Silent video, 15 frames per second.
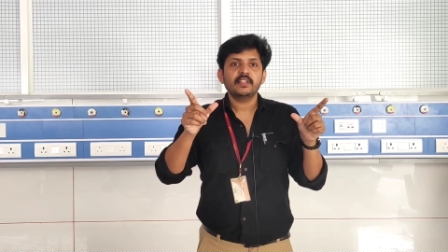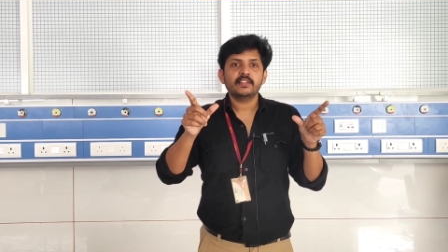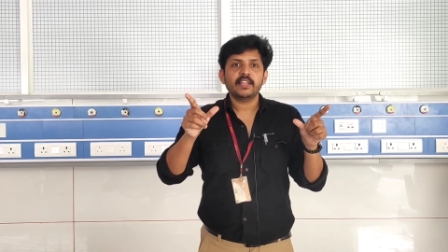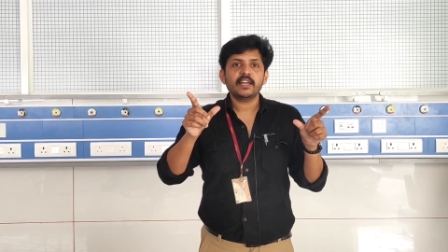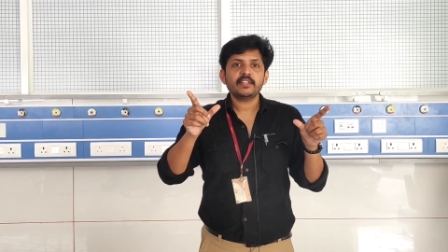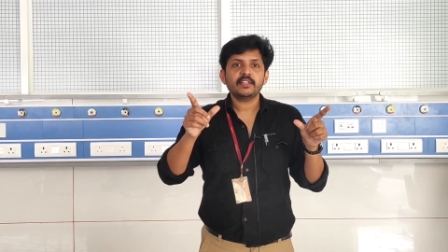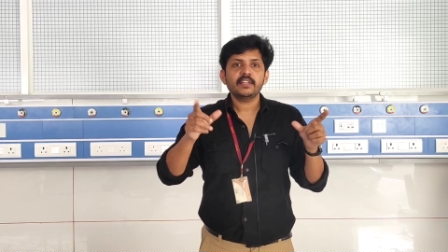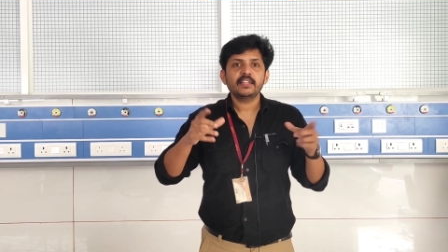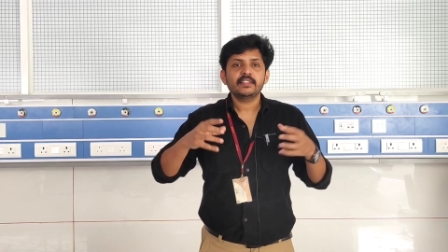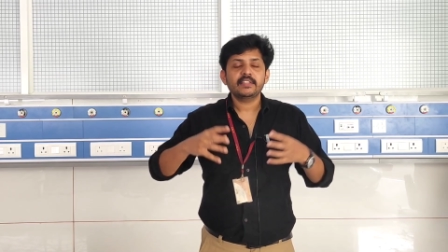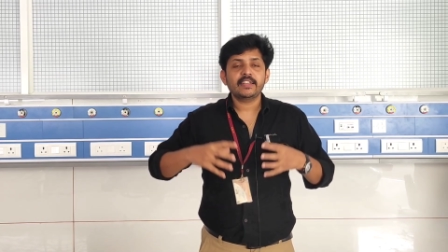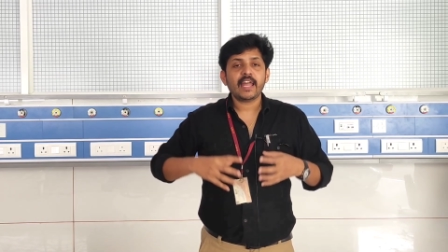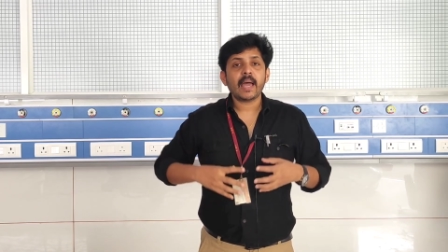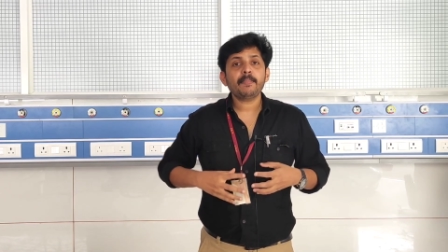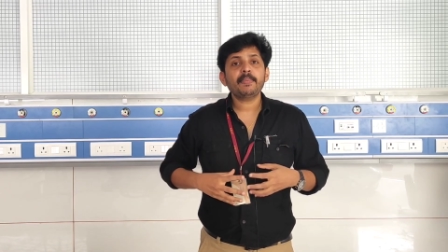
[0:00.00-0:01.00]
that
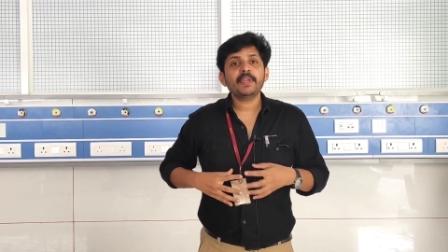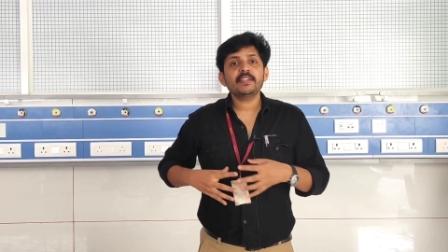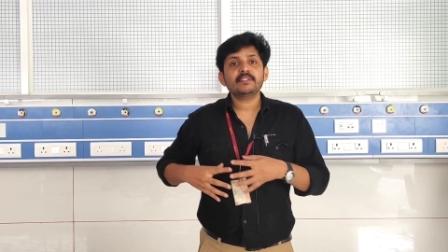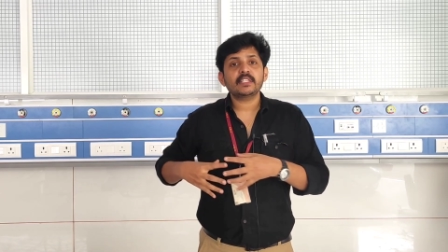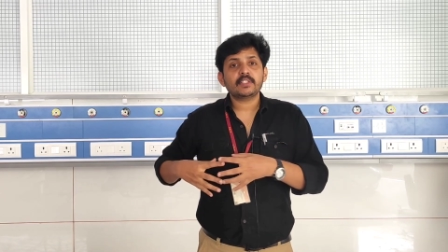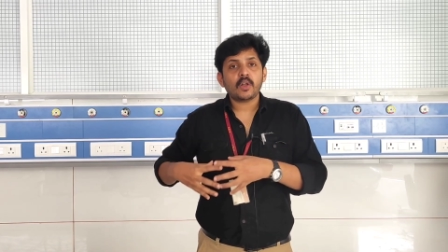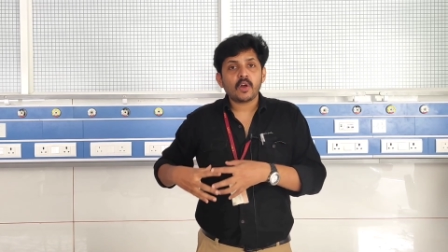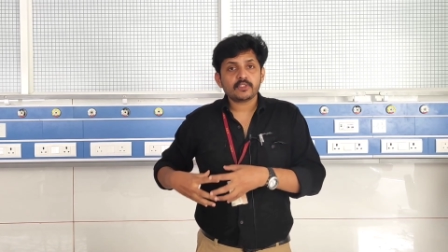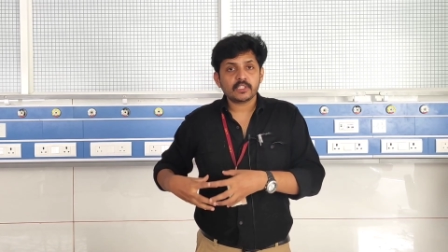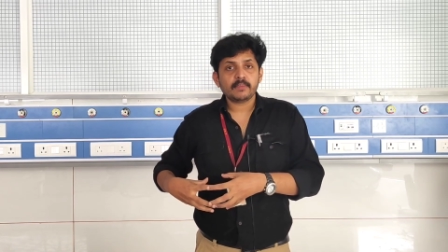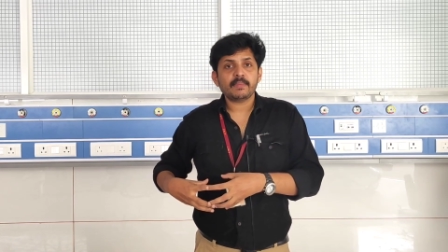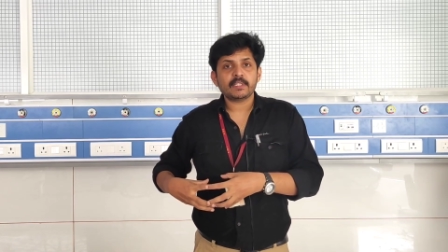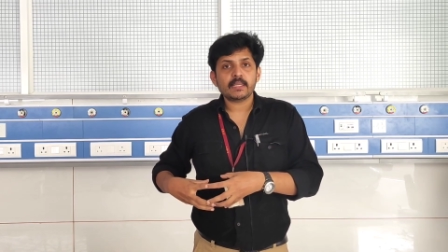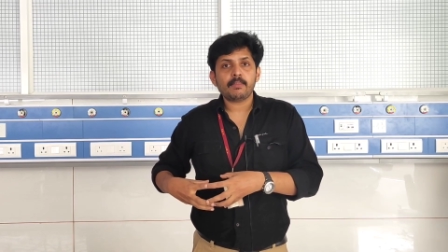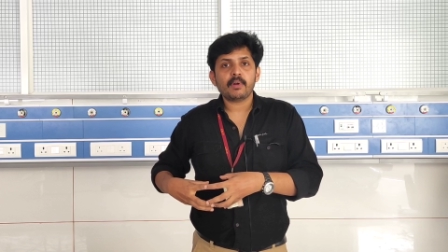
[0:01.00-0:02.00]
the NAPK is the toxic
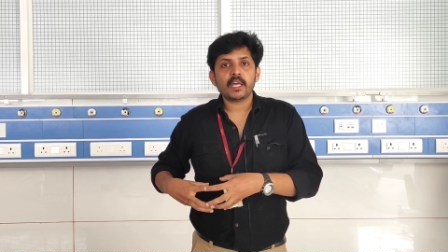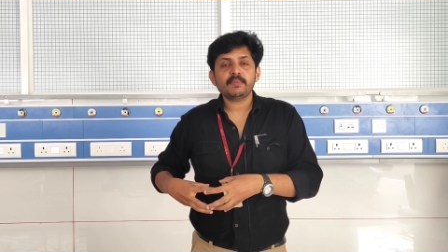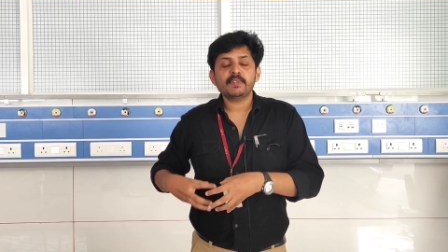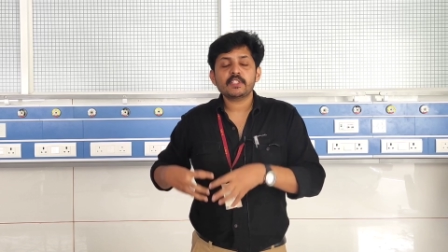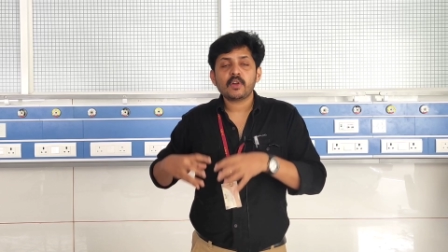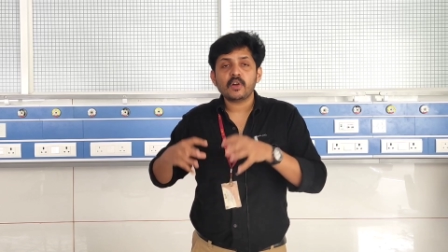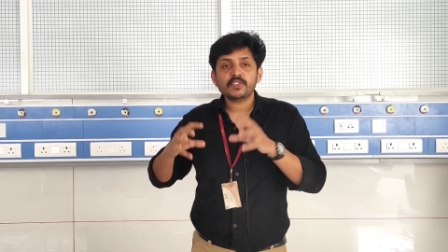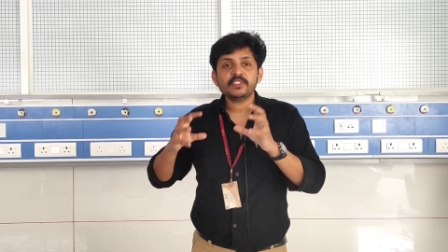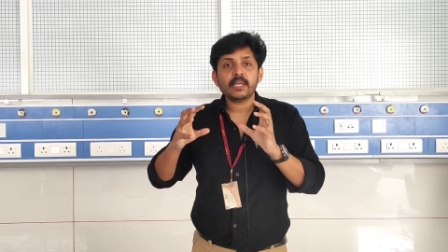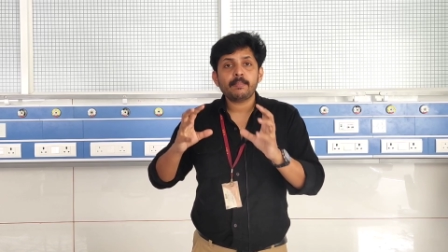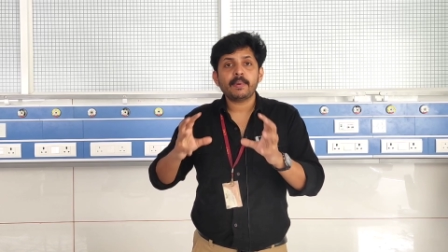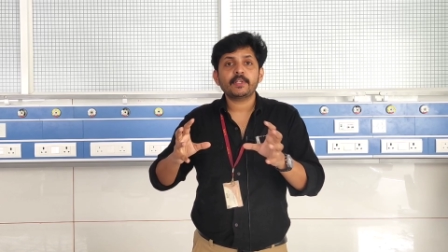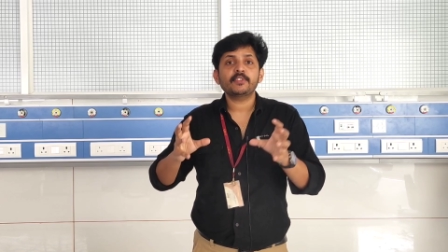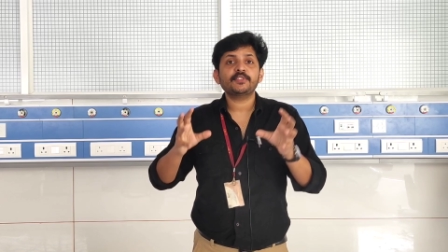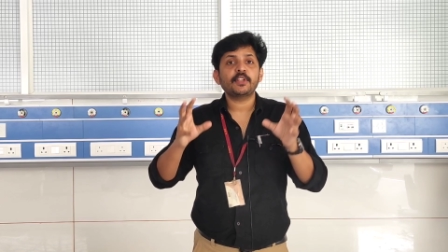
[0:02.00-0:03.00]
metabolite which causes
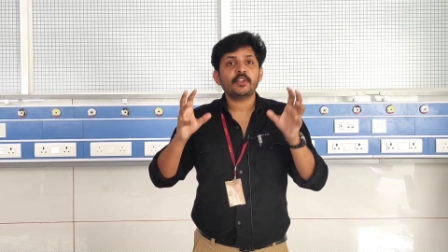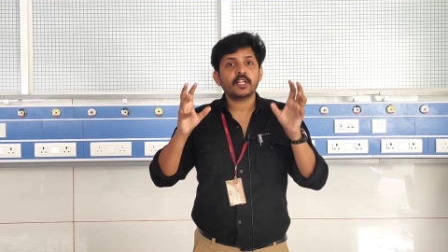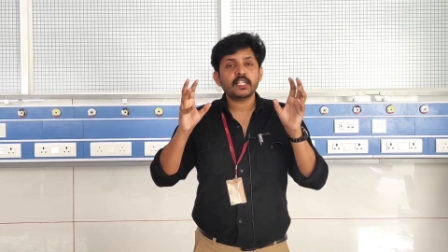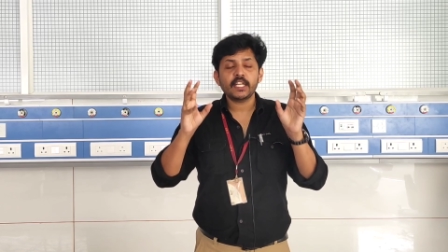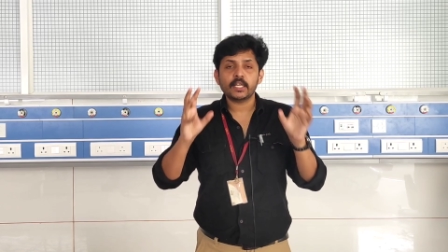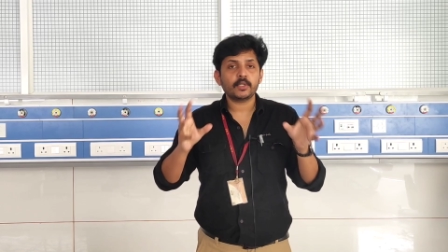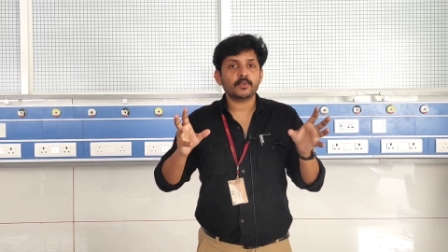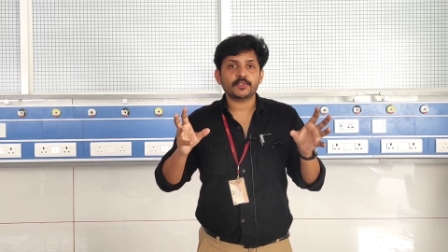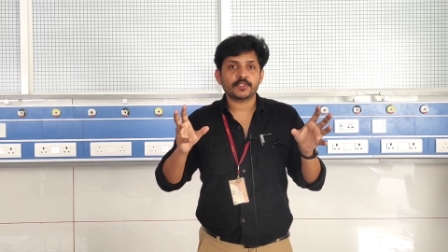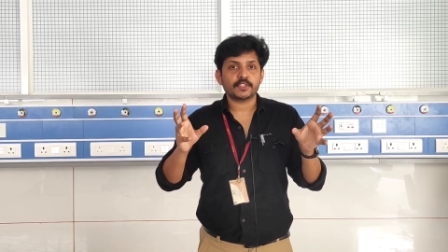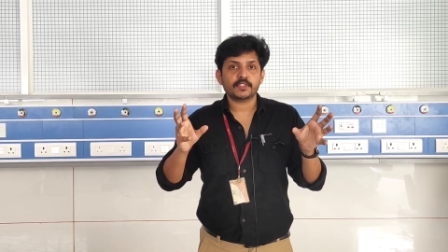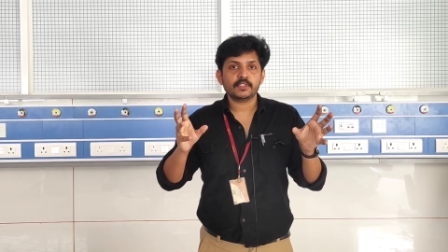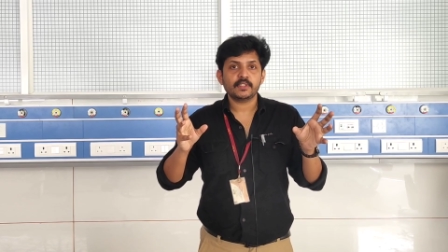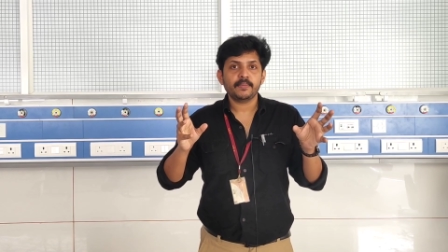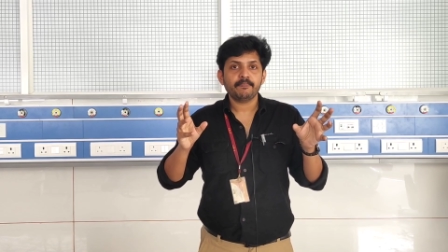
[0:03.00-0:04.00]
hepatocellular
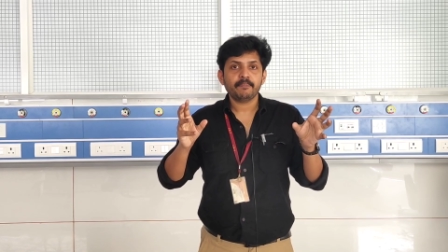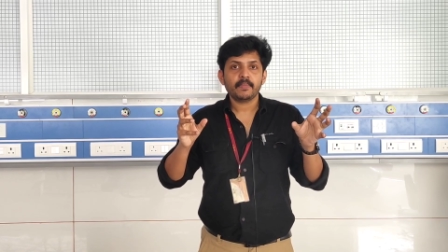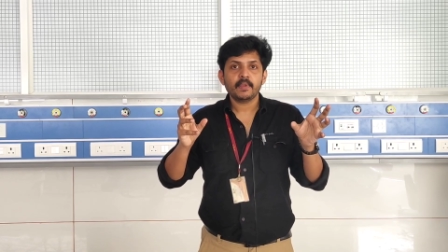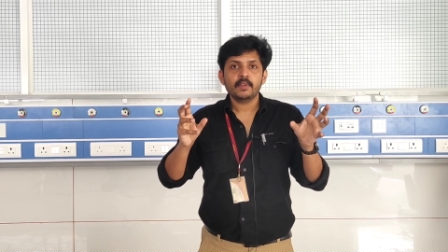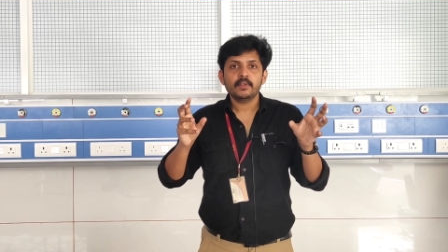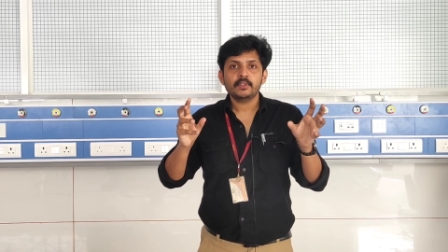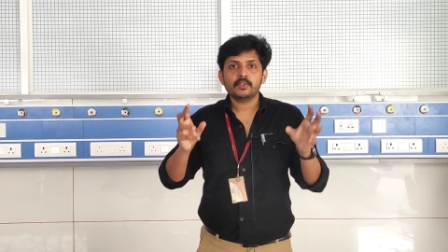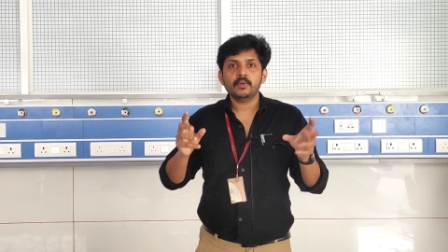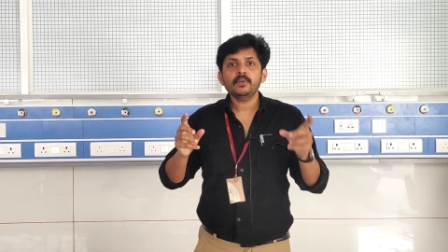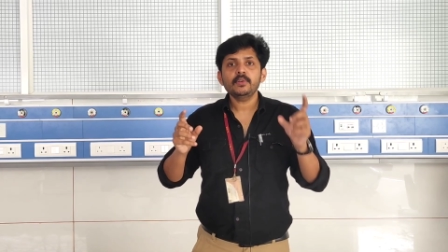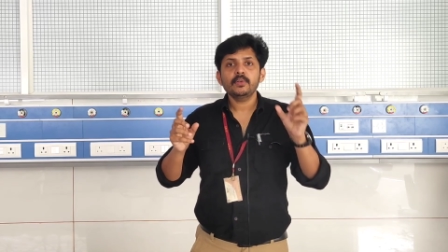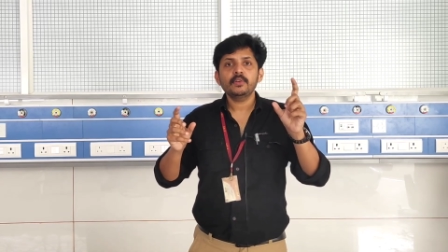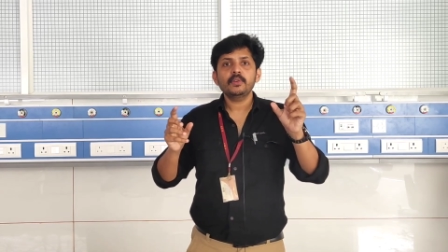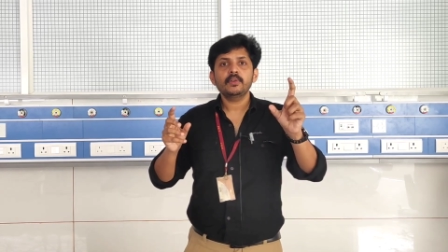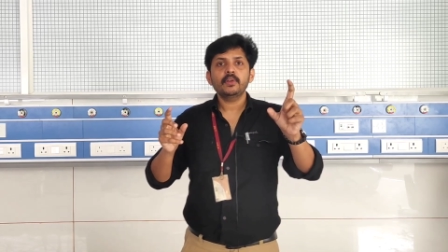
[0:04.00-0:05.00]
necrosis.
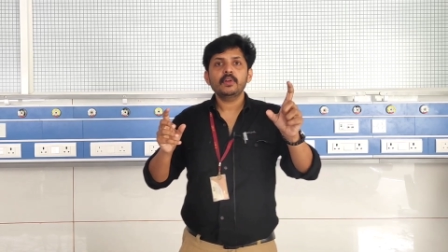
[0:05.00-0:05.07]
So,